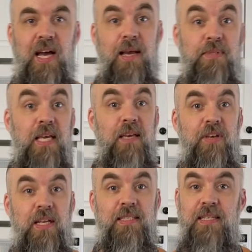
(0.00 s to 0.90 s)
I'm
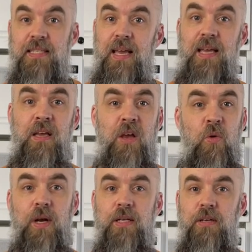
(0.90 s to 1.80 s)
David, and today
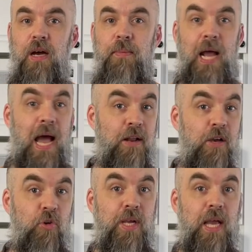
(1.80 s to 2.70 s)
we're going to talk about how to
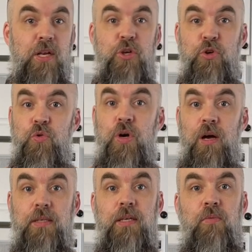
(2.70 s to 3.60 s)
create new
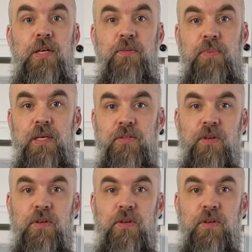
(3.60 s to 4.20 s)
cocktail recipes.